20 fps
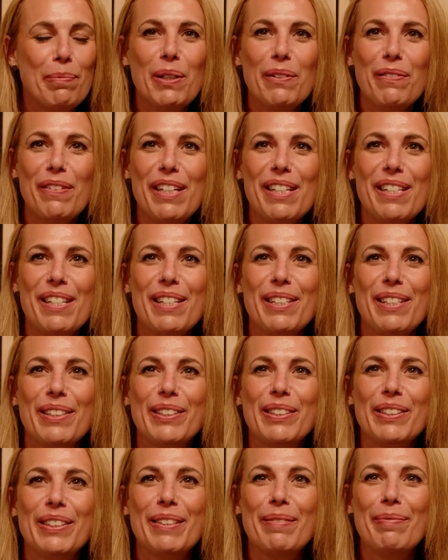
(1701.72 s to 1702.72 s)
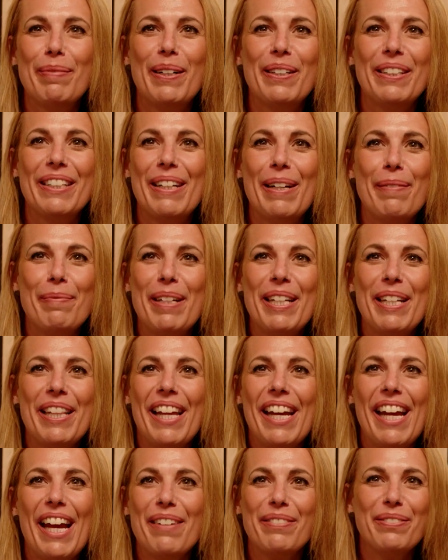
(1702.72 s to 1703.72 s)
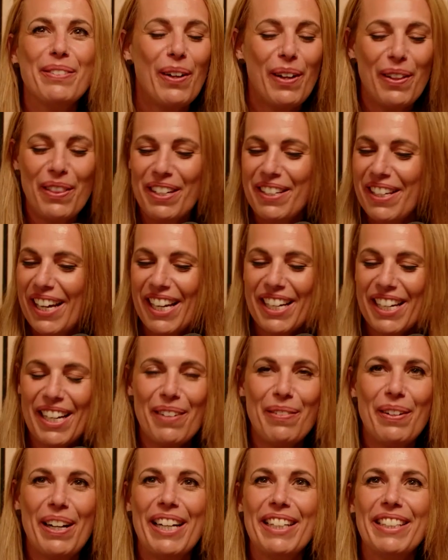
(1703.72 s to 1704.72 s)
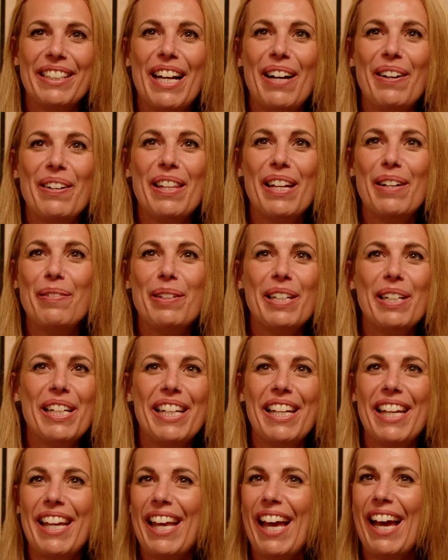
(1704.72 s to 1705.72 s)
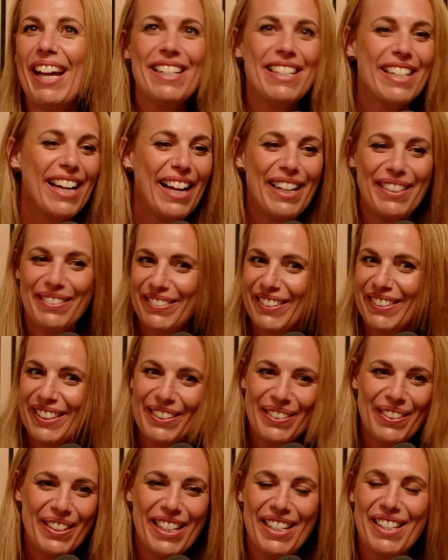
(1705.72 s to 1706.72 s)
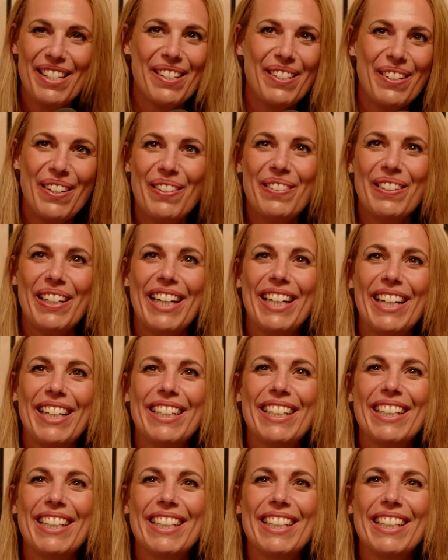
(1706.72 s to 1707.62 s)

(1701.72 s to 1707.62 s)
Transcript: movie soon about. I mean, they have all the data right now, and they really can dive into that story.